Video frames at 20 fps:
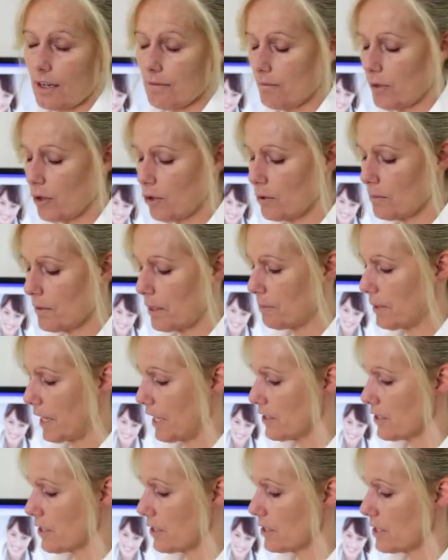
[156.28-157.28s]
all my
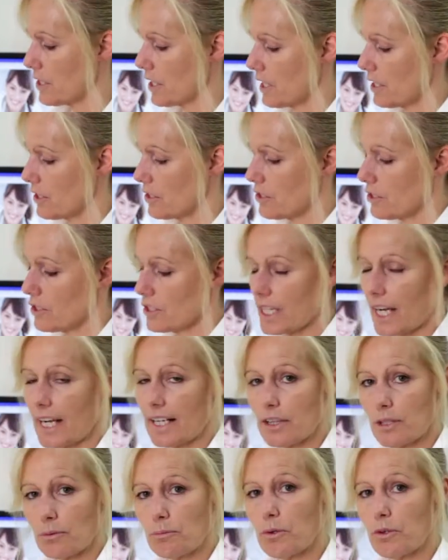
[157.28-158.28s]
patients is to
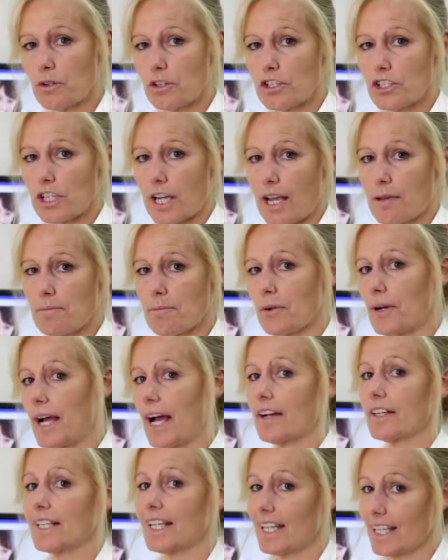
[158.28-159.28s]
take the water chamber
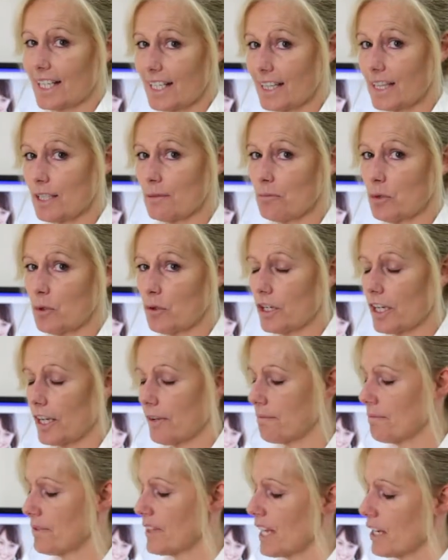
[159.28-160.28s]
out in the
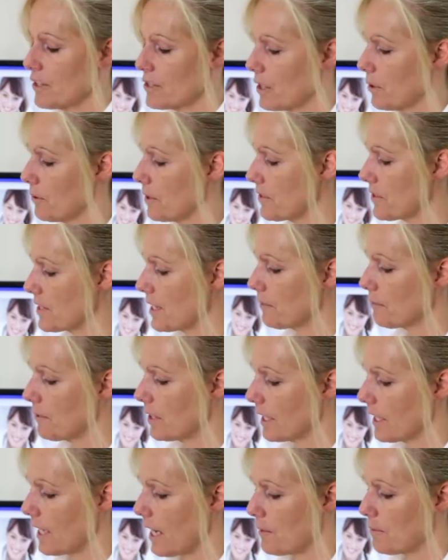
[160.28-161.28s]
morning. So if
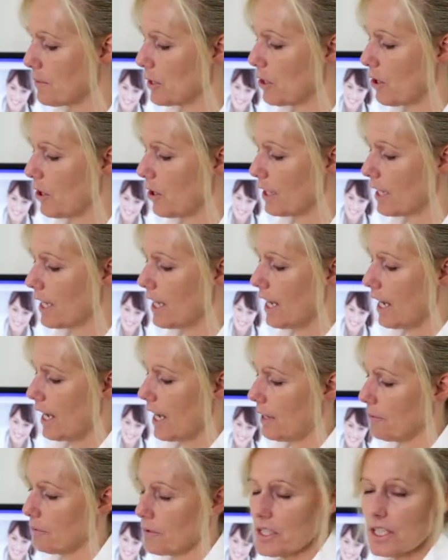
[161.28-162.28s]
someone came along
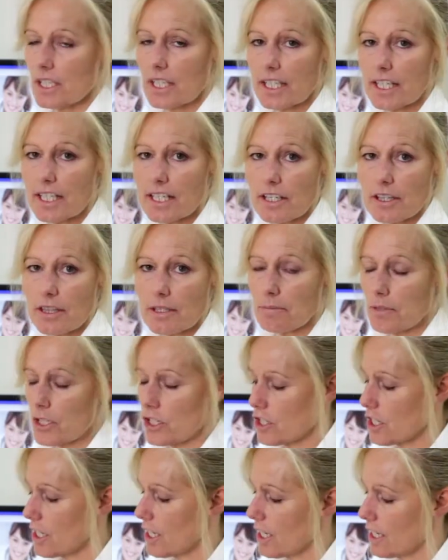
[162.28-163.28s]
and was cleaning the
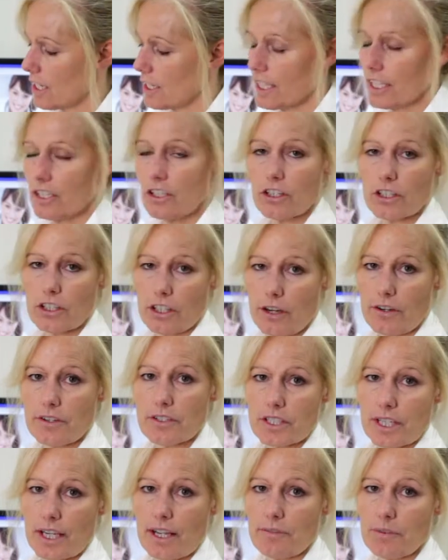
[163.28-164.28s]
machine, they're not
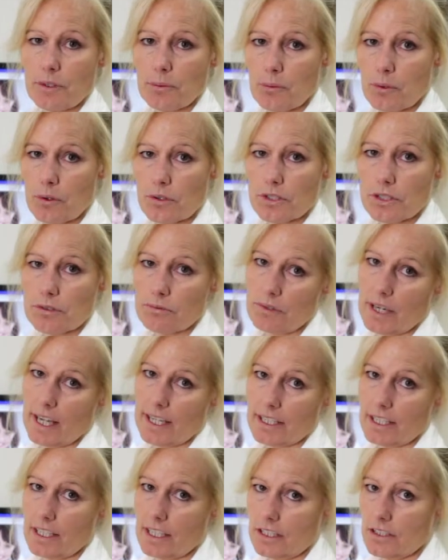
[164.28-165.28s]
going to have the water
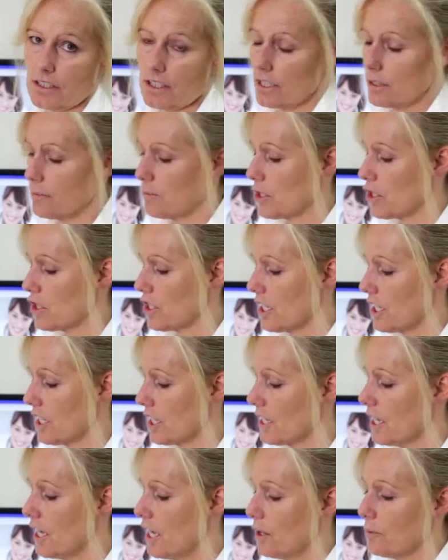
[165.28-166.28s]
run into your
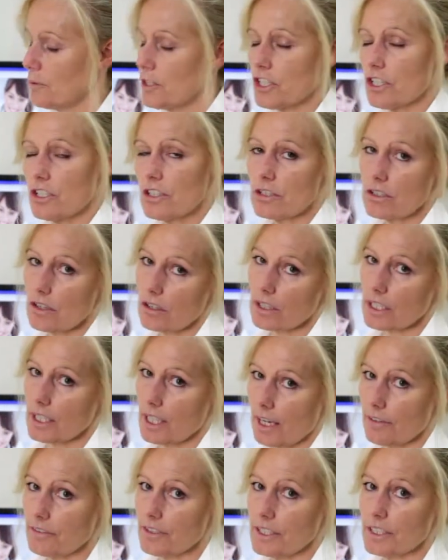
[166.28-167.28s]
machine, which is not
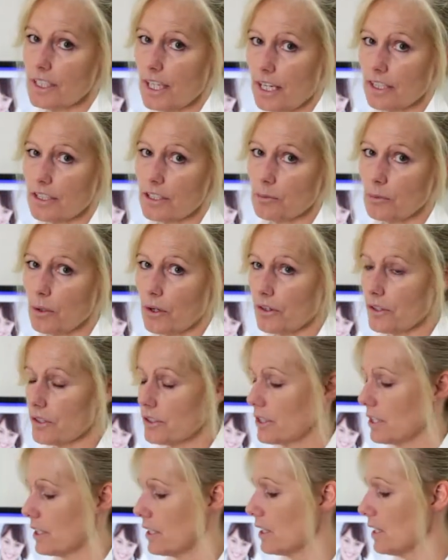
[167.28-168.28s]
covered under
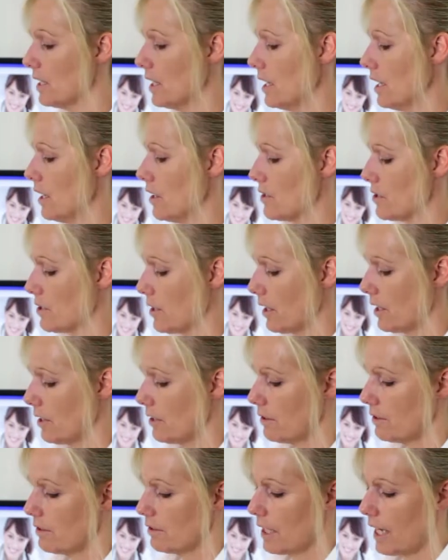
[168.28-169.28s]
warranty.
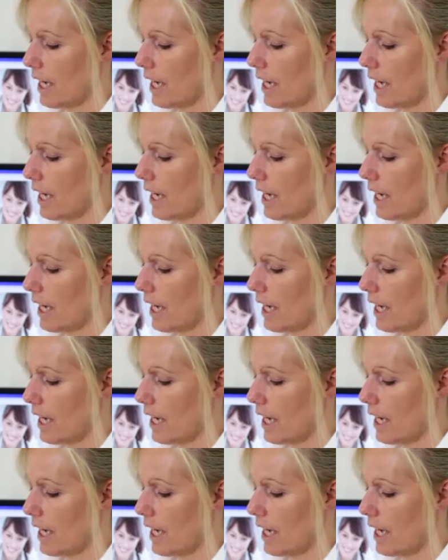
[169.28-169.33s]
So